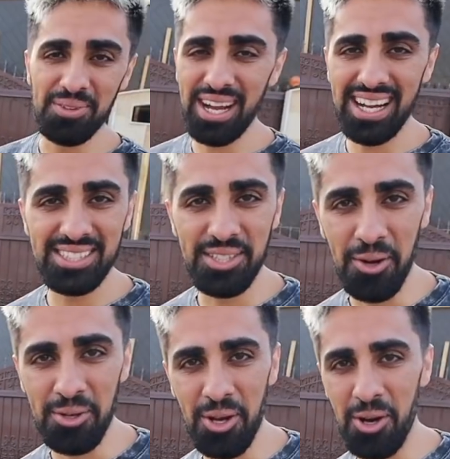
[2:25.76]
If you guys
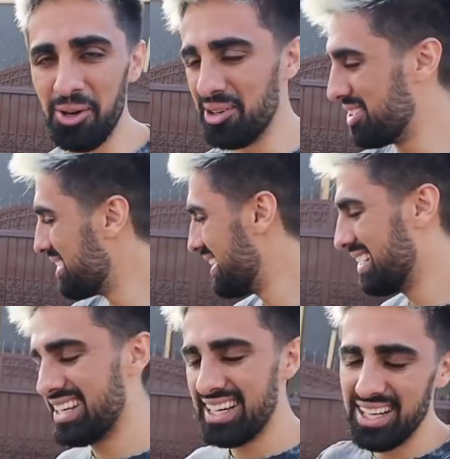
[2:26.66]
don't know,
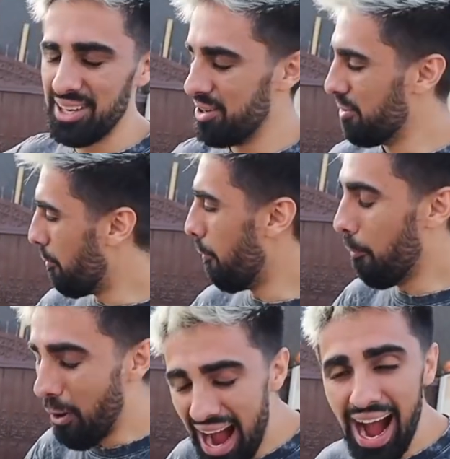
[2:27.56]

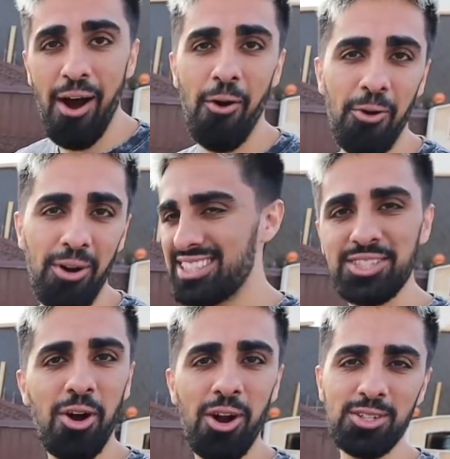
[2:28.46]
wow! This
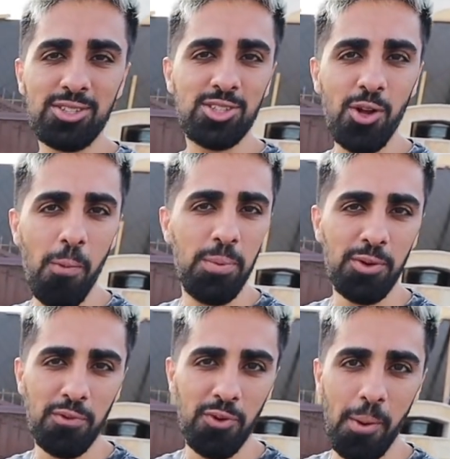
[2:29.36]
car looks so
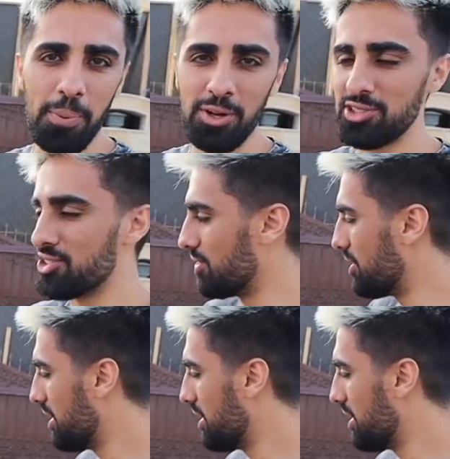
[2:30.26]
beautiful in person.